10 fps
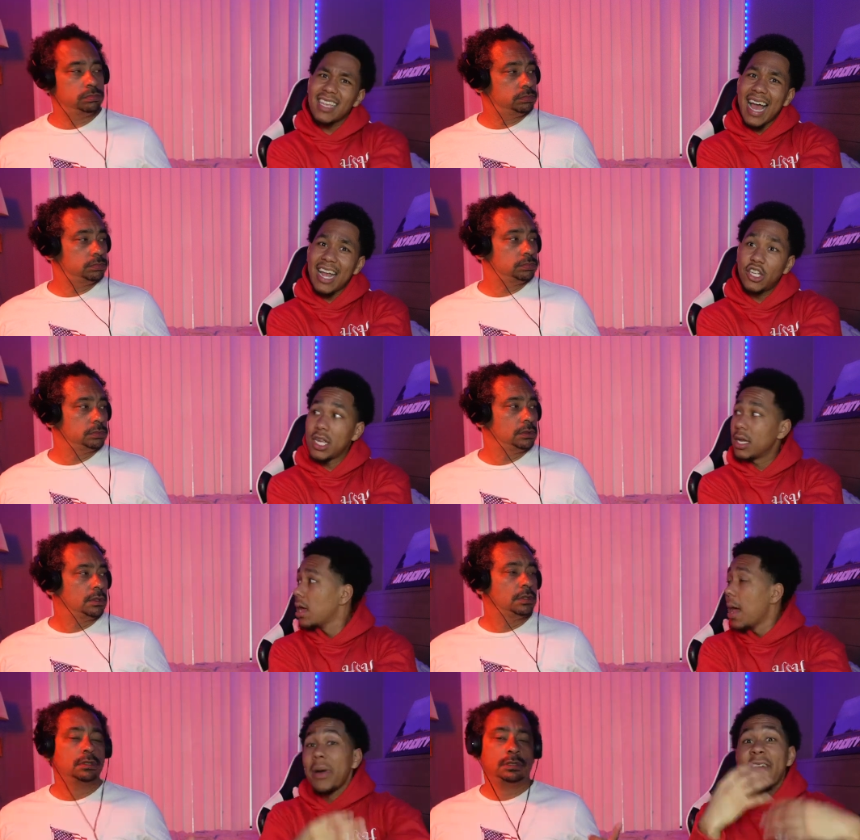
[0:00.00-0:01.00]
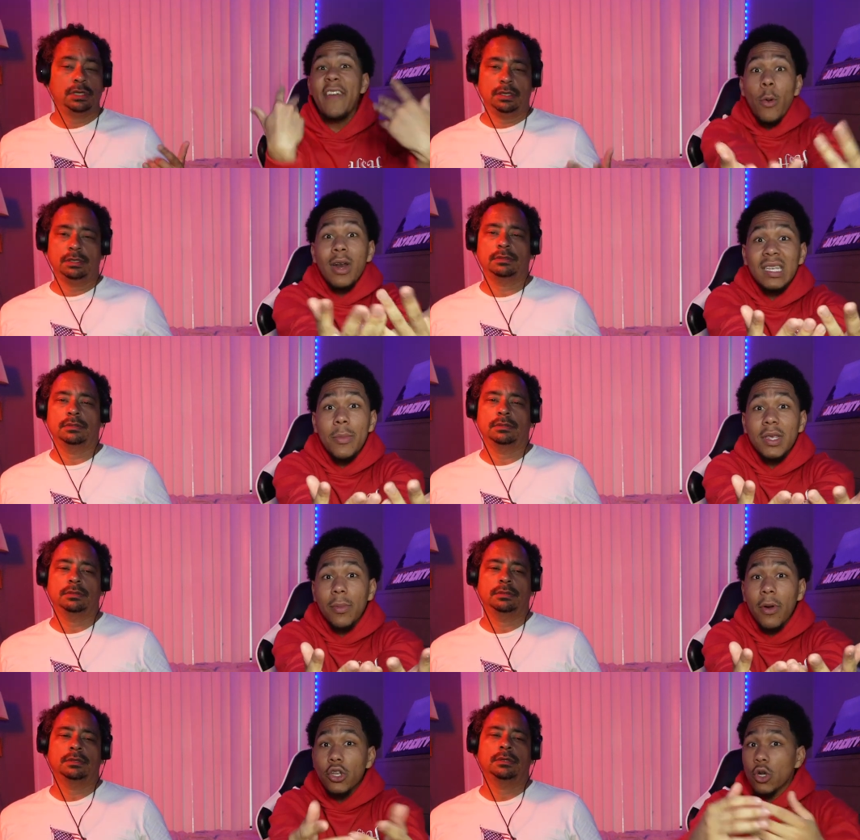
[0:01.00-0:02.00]
Speaker 1: his IG. But if y'all want to send me
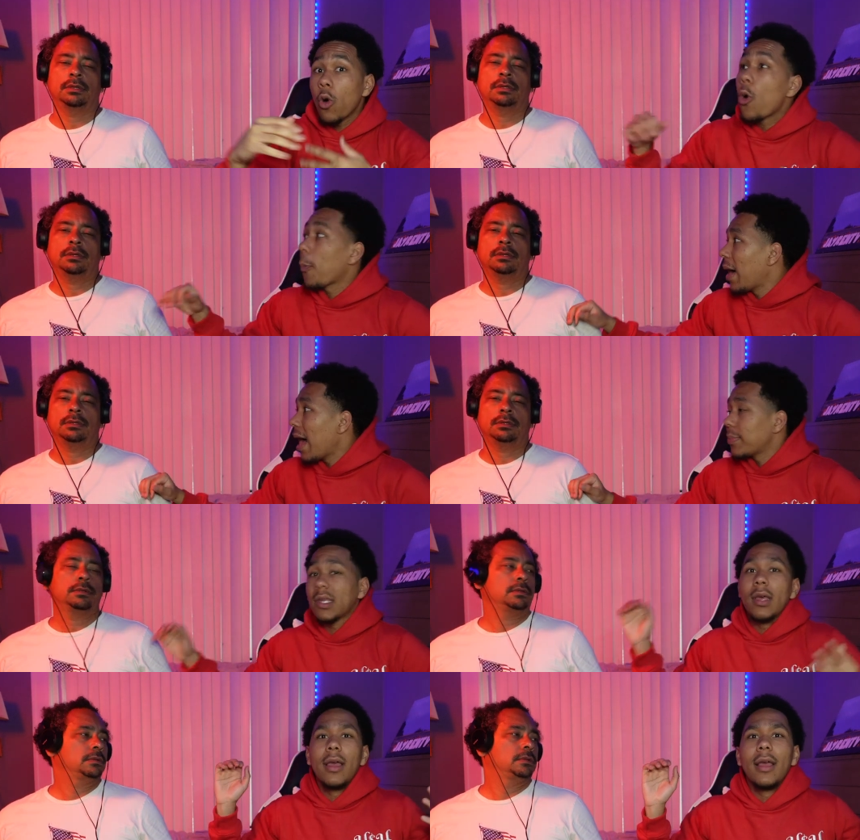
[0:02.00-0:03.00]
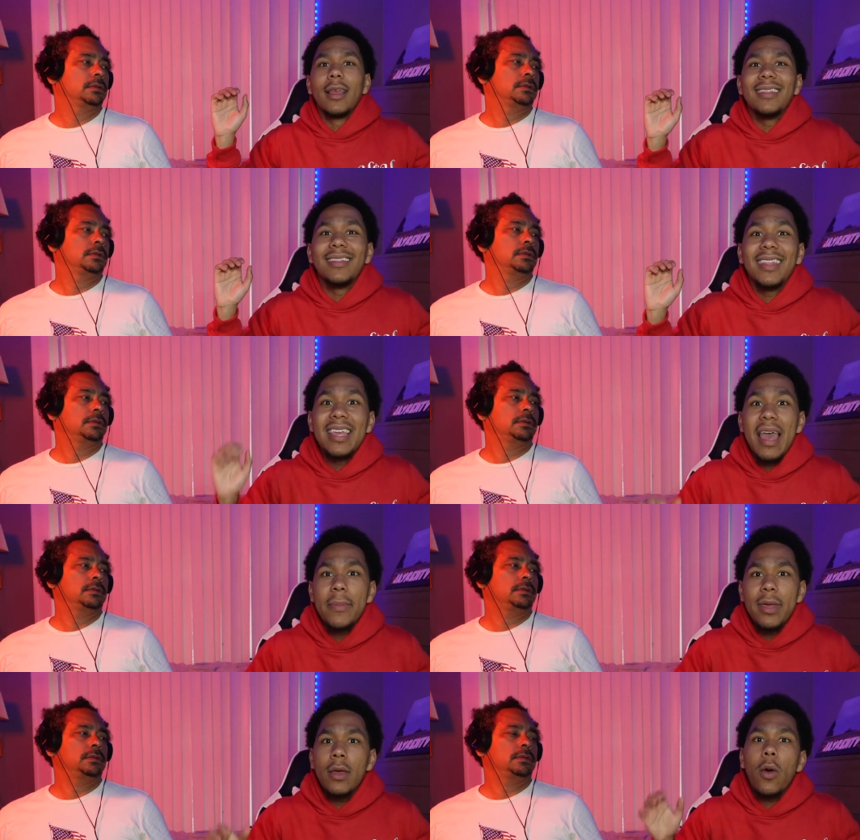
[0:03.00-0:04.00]
some merch or pops, DM
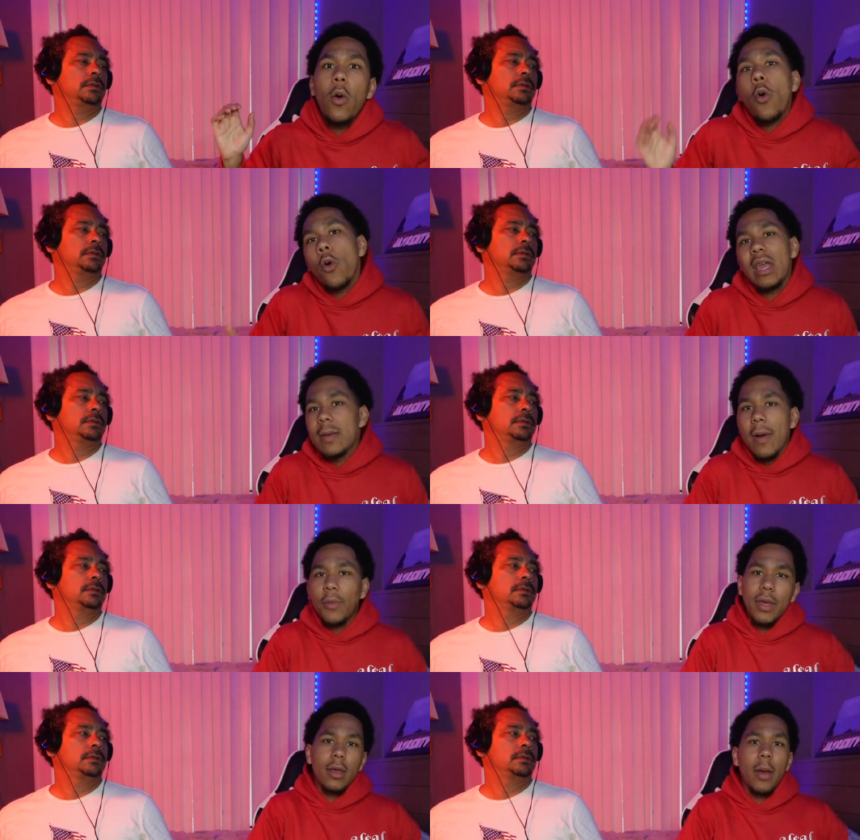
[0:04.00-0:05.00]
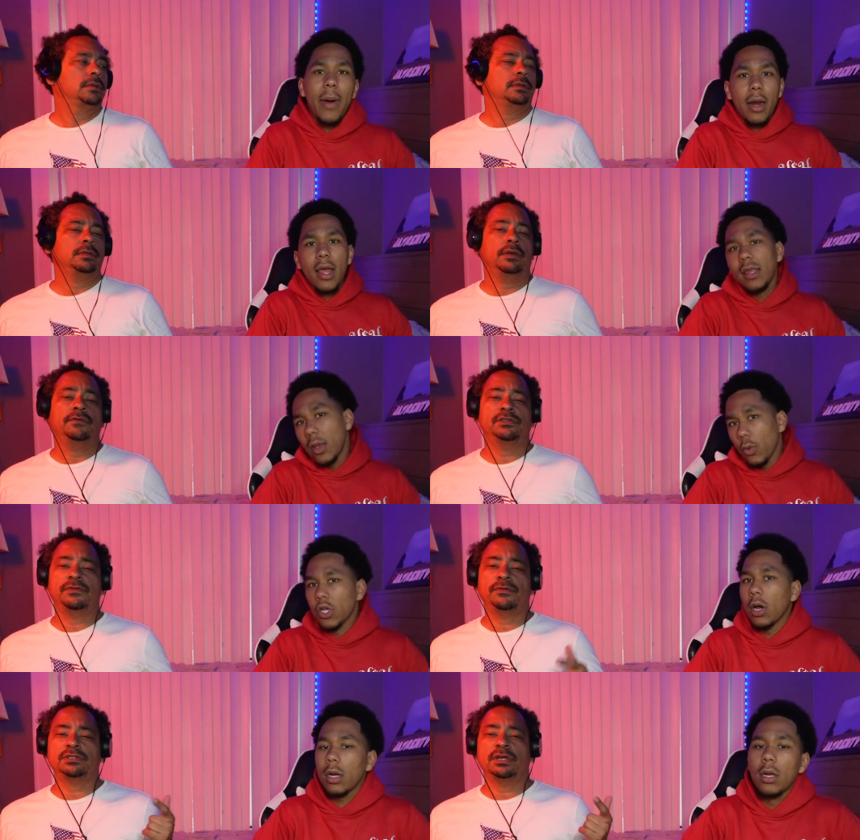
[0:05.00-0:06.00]
me or email me about it. Yeah, and if it's we'll your
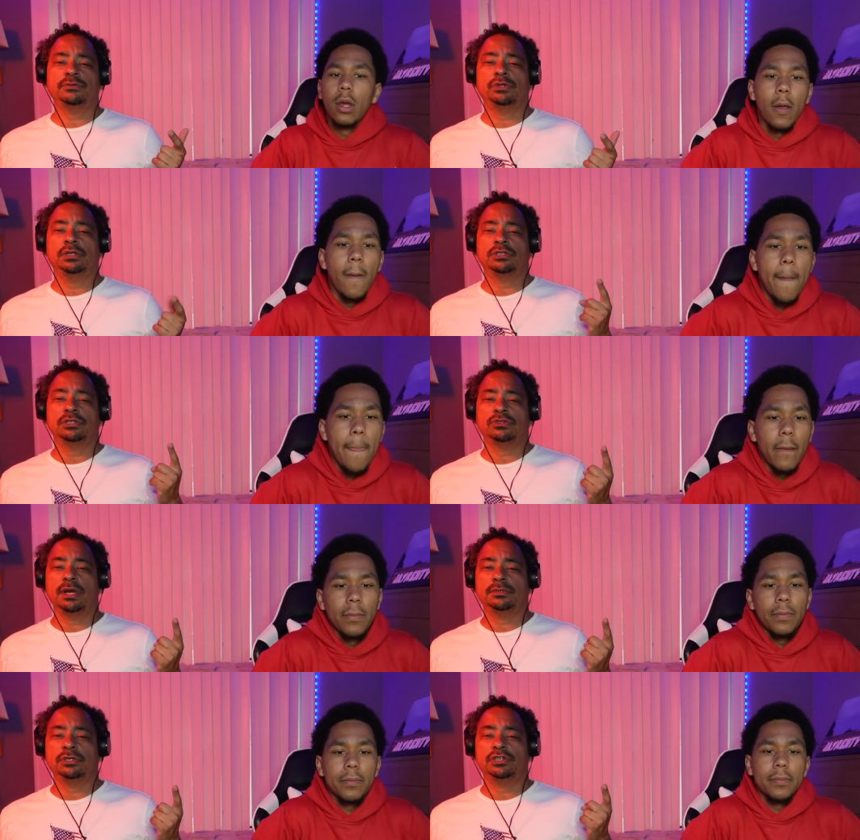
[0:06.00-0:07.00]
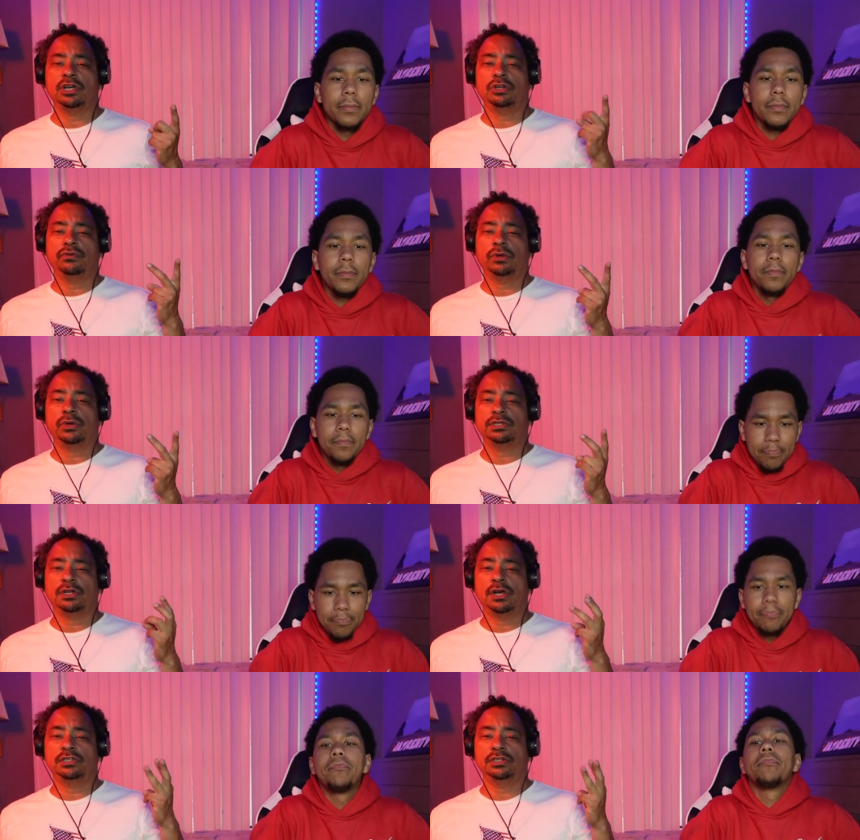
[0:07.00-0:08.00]
talk. first
Speaker 2: time tuning in, subscribe to the channel, request the
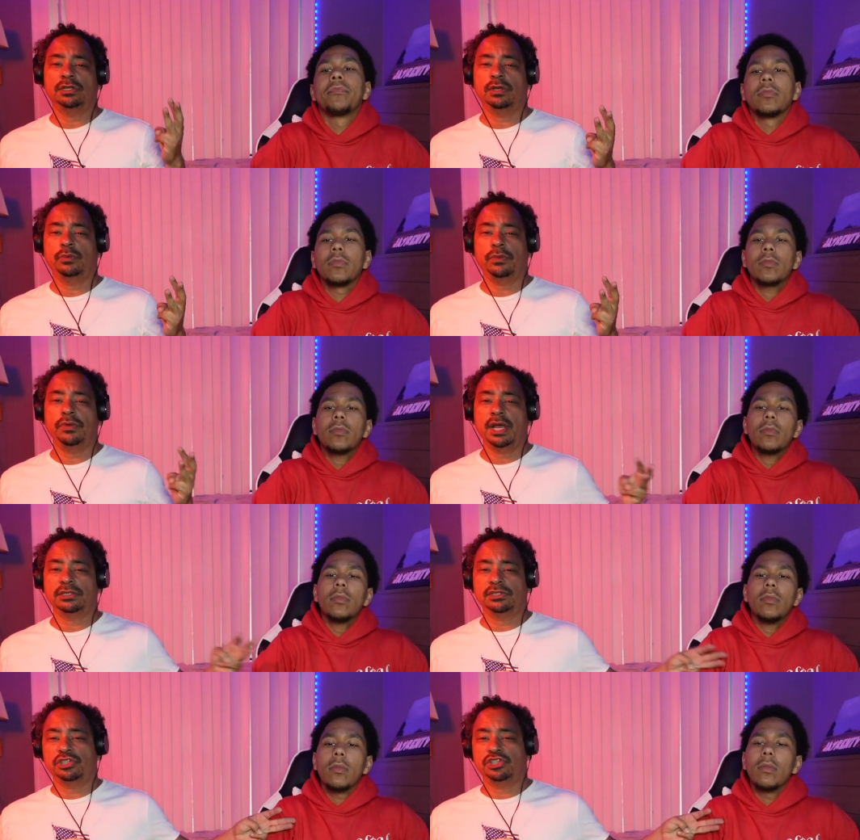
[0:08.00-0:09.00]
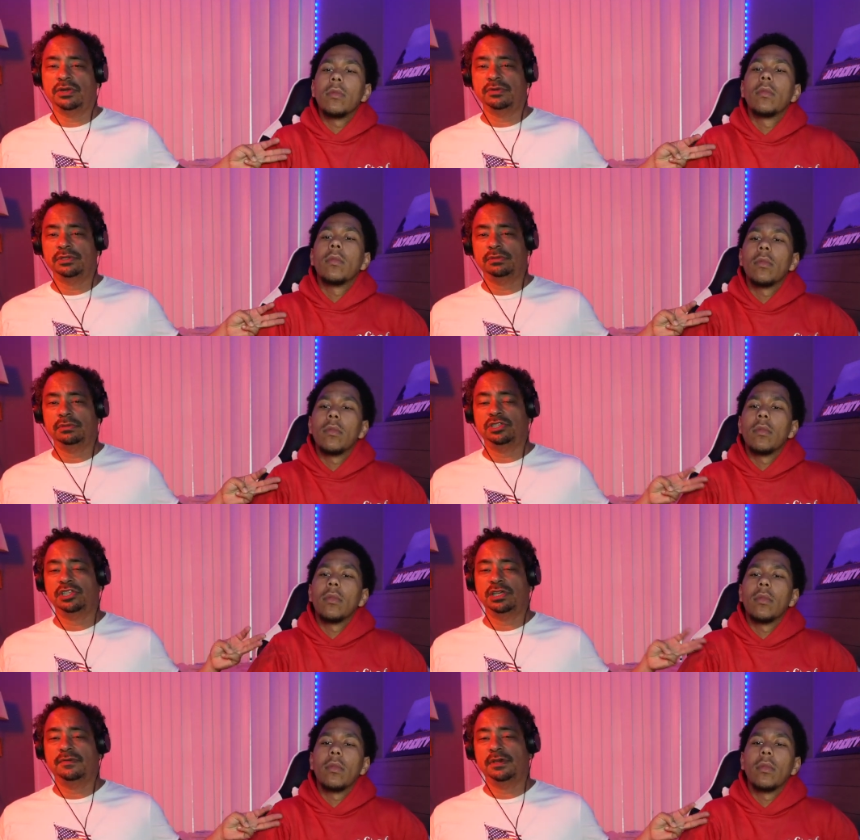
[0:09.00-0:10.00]
content, and then we react. This is Jayren
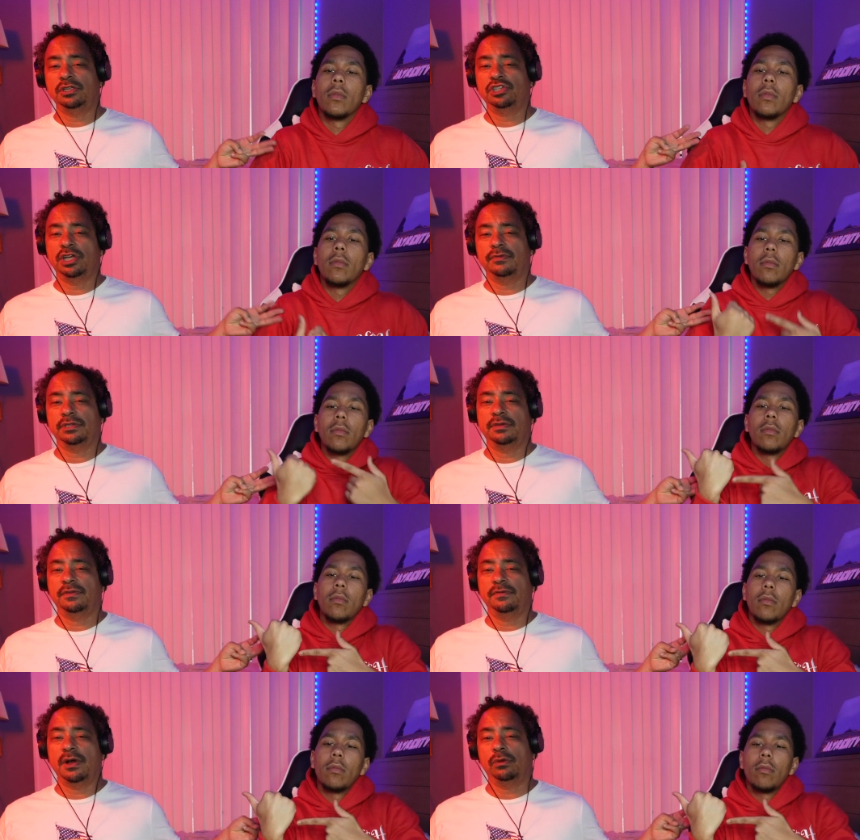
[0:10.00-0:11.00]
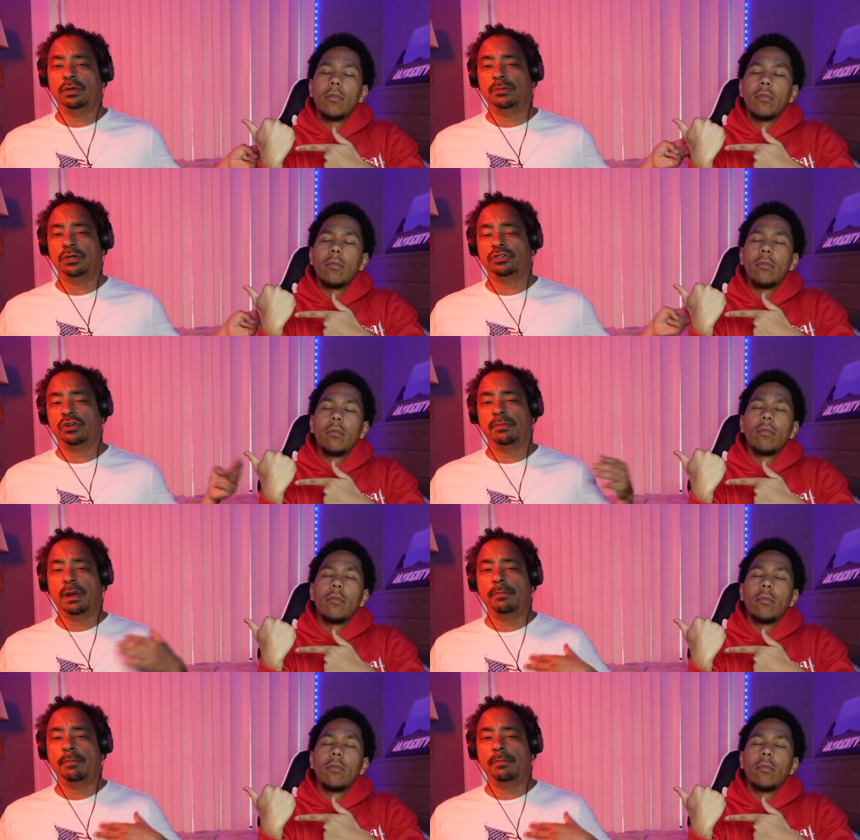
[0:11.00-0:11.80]
TV, Jayren TV. Follow him on Instagram. I'm